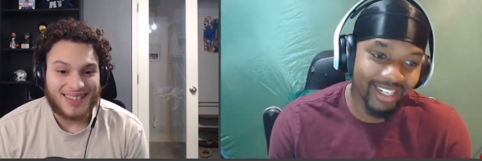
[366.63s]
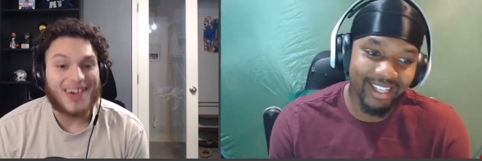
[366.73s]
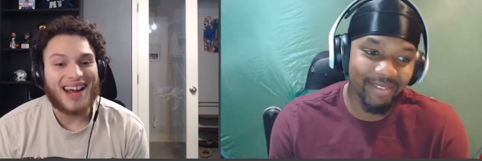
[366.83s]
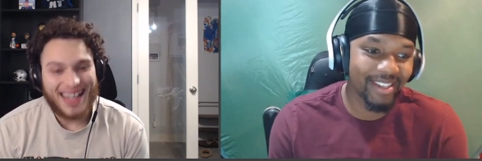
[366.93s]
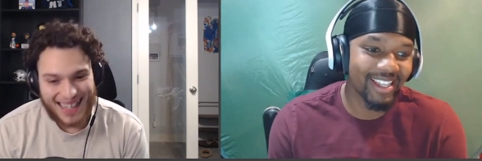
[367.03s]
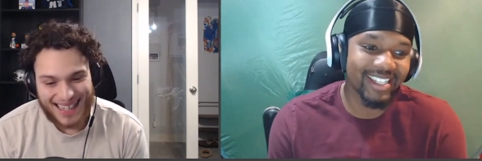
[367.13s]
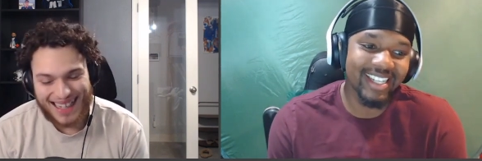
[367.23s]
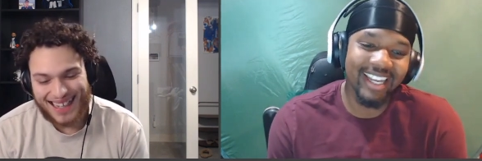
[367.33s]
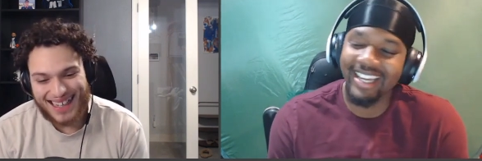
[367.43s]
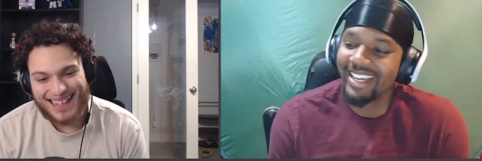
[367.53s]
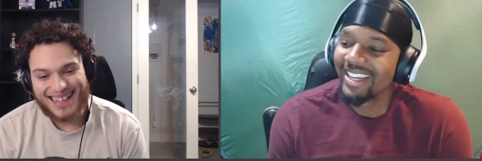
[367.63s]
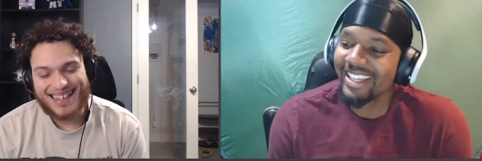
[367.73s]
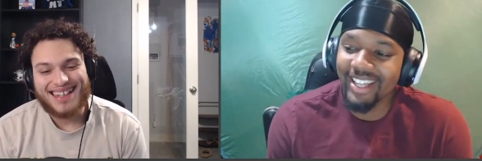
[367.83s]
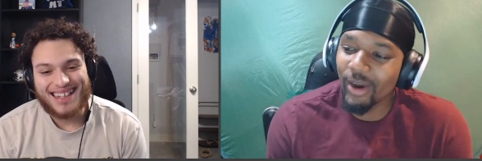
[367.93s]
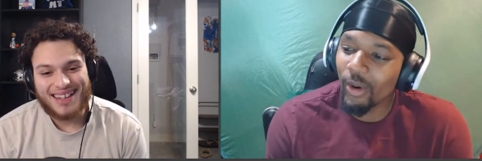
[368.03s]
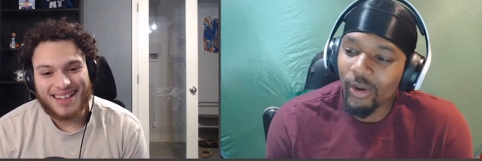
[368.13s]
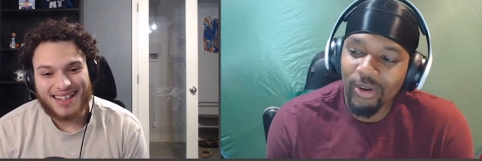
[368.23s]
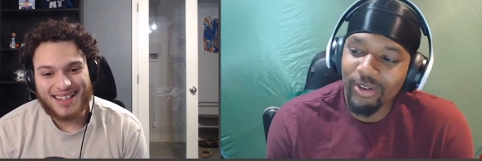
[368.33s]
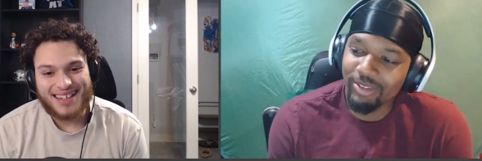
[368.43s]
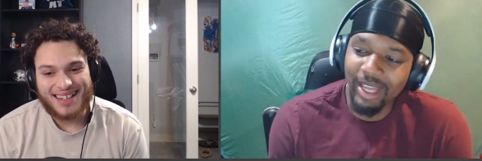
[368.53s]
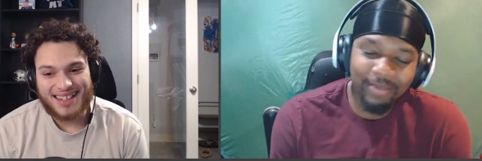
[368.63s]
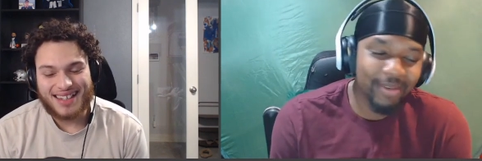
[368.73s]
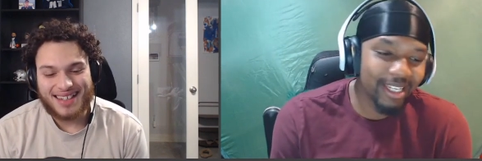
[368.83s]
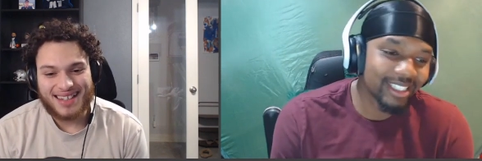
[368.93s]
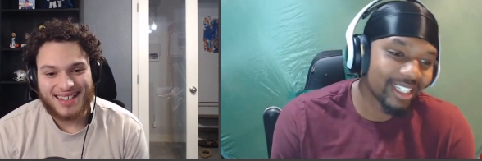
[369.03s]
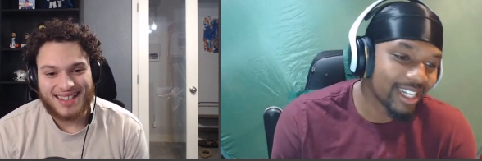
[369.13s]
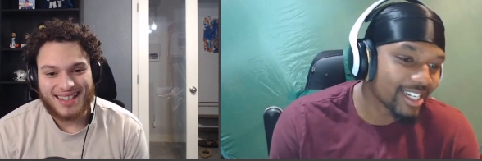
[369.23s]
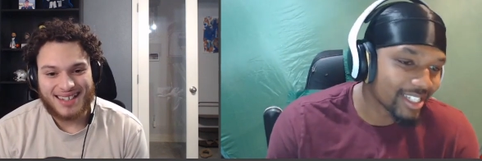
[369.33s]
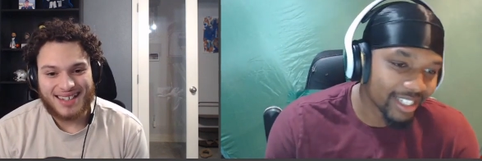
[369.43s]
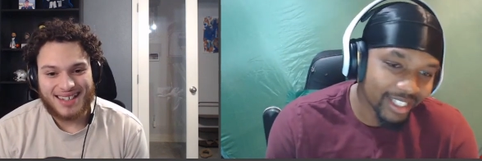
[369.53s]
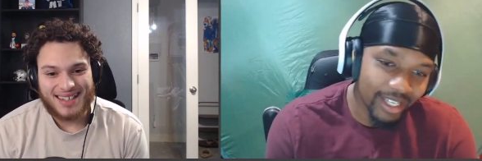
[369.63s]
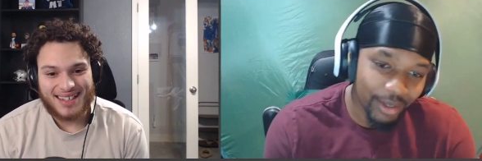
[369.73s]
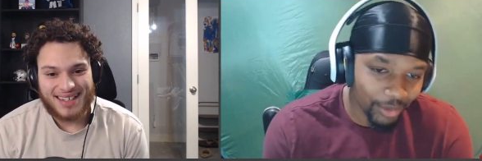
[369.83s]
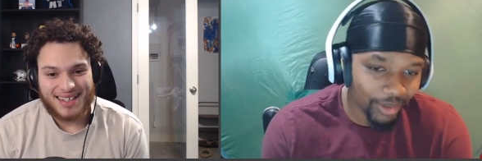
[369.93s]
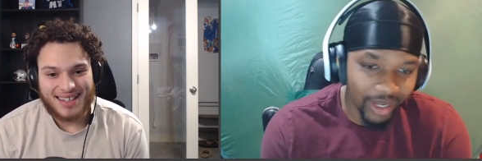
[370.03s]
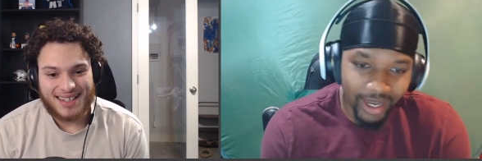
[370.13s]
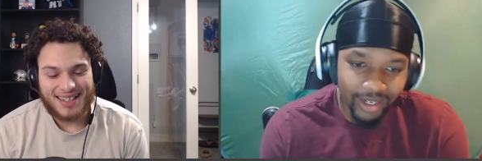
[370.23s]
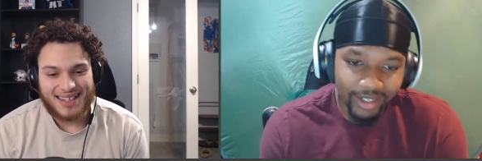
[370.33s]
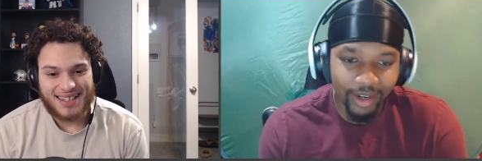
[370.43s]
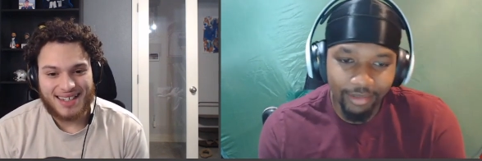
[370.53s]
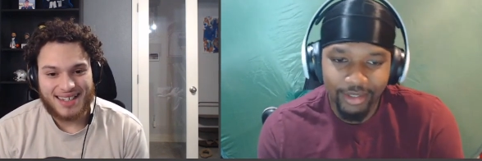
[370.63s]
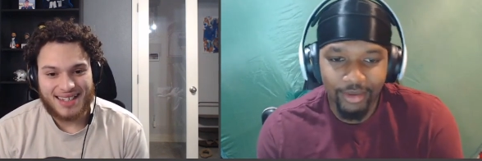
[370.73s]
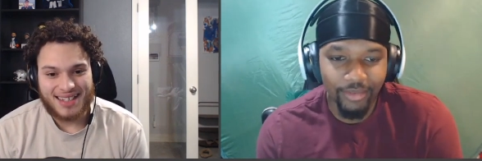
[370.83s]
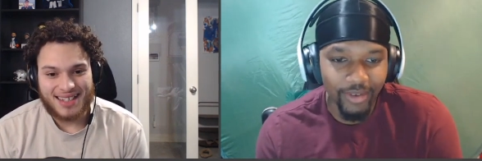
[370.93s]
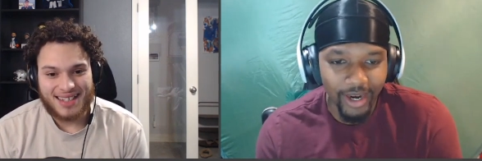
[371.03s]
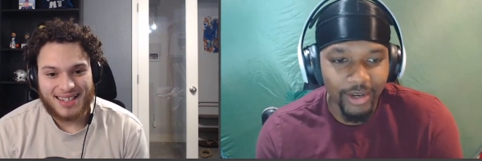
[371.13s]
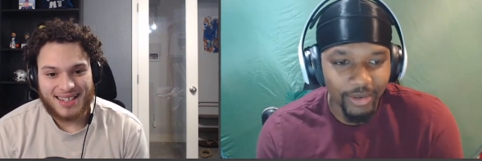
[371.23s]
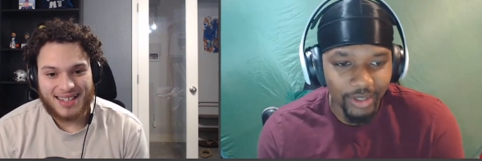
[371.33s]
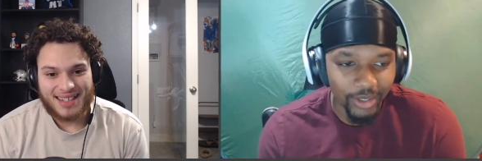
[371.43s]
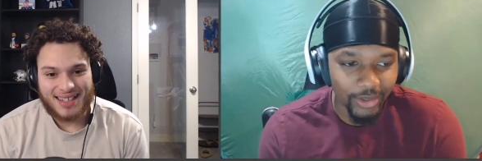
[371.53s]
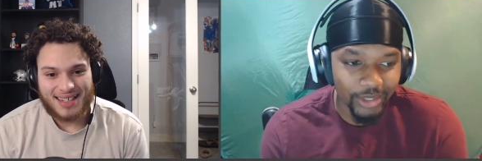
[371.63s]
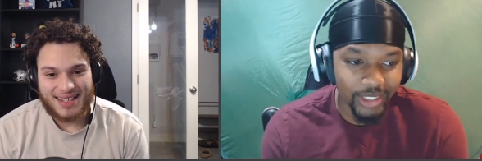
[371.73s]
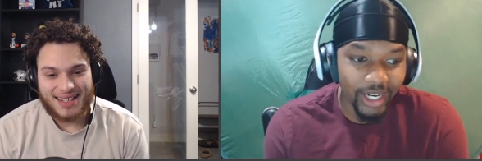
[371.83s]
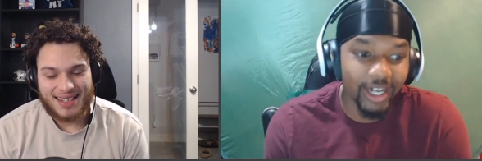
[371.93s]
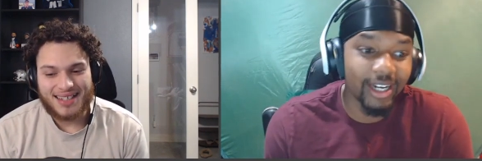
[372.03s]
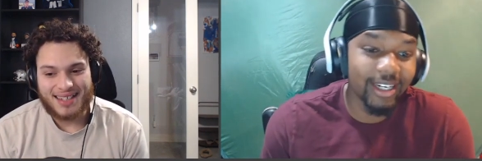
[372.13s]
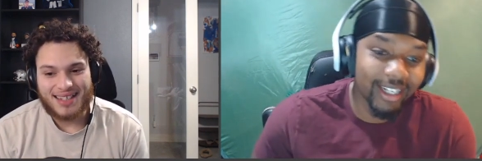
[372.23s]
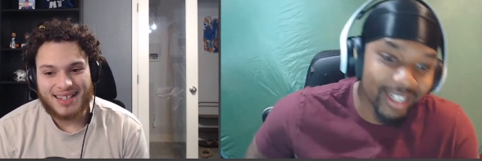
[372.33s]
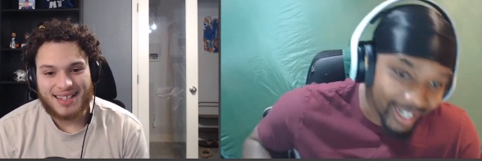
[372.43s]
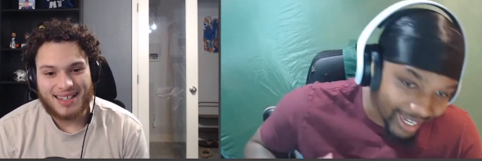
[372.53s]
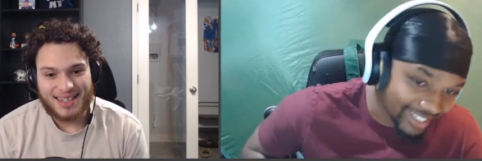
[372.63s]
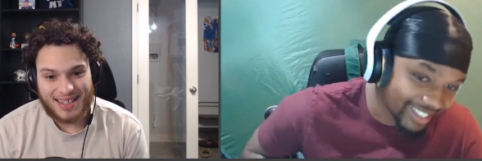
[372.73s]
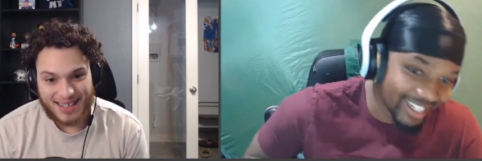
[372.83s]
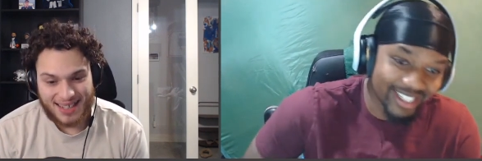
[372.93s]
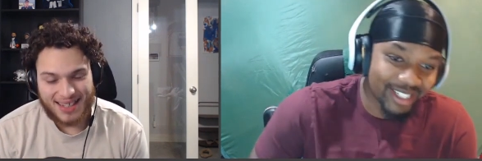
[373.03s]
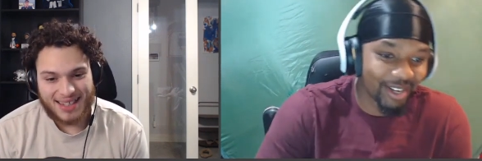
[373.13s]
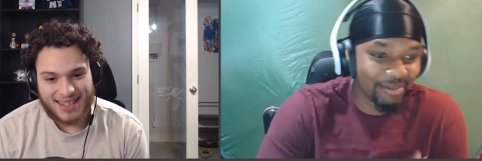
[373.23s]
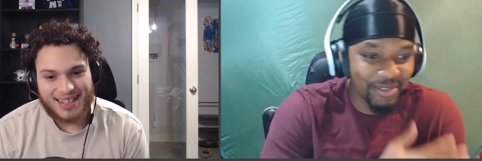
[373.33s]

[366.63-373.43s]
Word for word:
Speaker 1: even right. it's like, all of that being said, it's still not enough to fire a coach unless it's some